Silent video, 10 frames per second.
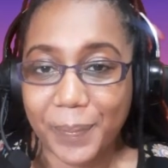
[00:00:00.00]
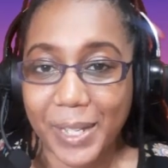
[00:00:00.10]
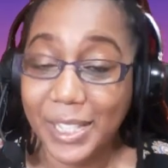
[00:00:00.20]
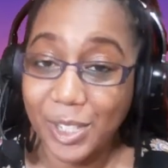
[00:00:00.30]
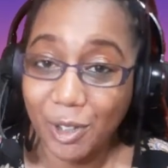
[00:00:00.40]

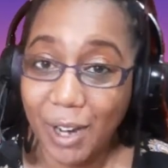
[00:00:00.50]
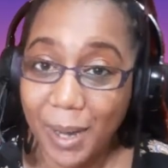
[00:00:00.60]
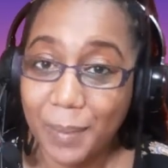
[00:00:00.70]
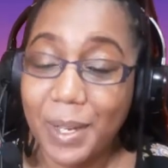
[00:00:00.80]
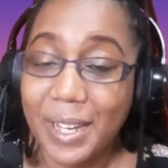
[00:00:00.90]

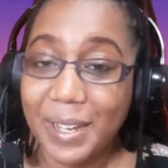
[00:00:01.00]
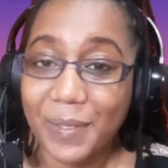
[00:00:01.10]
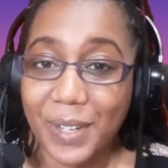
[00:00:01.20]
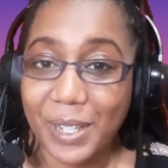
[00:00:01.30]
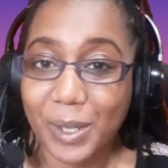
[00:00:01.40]
Instagram,
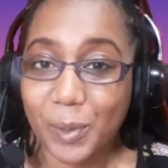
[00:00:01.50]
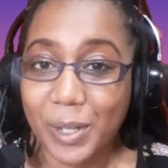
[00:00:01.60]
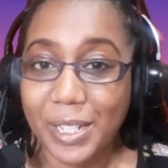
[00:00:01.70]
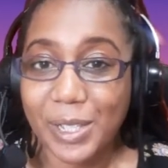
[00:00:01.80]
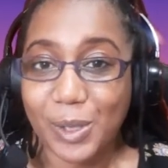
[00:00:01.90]
Faith and
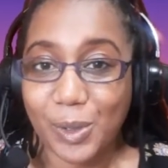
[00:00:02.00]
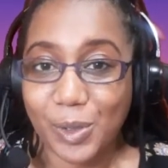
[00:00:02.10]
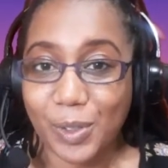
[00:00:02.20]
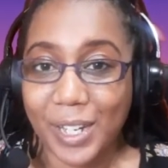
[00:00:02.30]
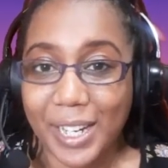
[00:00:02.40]
Works
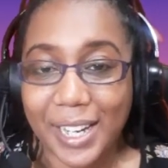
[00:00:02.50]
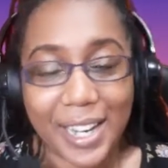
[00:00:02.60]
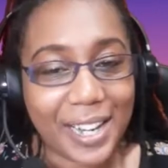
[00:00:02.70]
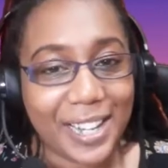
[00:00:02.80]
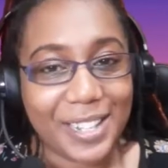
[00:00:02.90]
Tutoring.
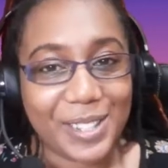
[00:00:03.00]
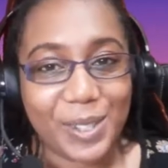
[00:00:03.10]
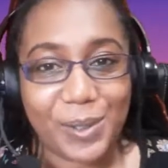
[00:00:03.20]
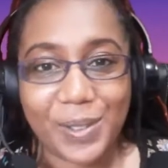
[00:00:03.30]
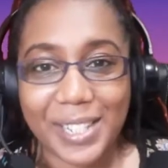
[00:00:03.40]

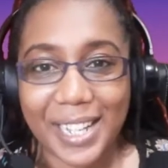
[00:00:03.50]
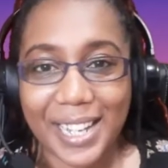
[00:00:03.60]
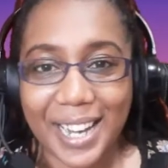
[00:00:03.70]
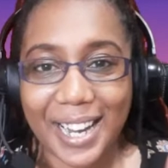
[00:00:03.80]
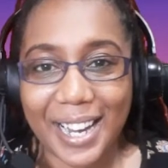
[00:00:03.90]
So take
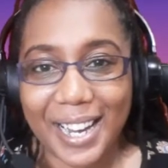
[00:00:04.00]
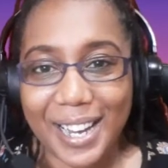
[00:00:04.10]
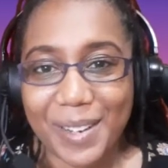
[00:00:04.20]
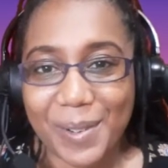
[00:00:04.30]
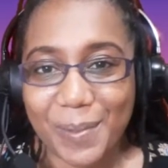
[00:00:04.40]
care.
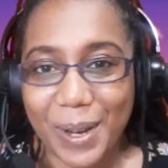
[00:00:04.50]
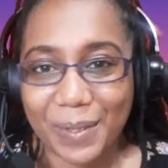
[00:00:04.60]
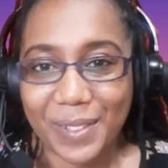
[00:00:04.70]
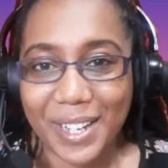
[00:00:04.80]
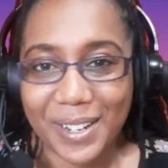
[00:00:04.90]
Bye
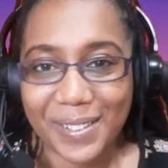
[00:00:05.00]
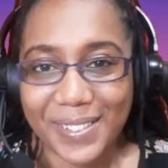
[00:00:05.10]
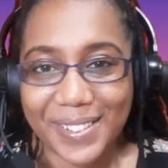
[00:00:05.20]
for now.